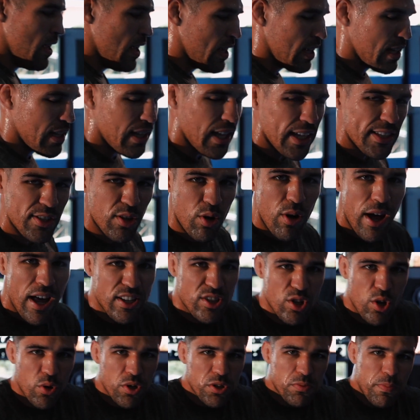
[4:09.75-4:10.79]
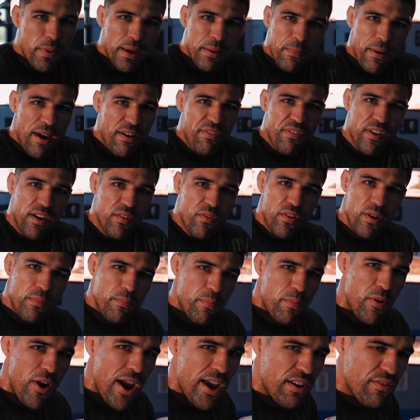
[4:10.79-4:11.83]
Cleto has always been my favorite
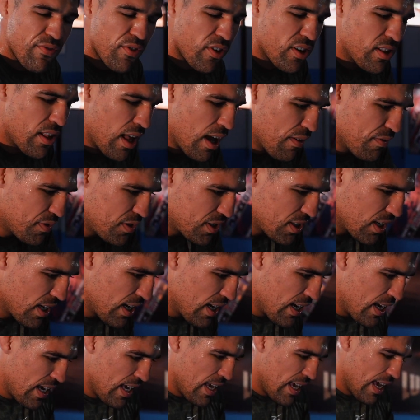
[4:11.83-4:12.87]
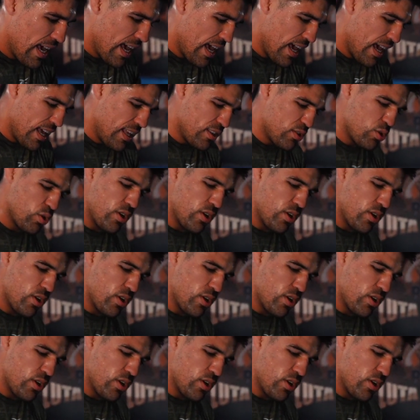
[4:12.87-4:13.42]
brand for gloves, and to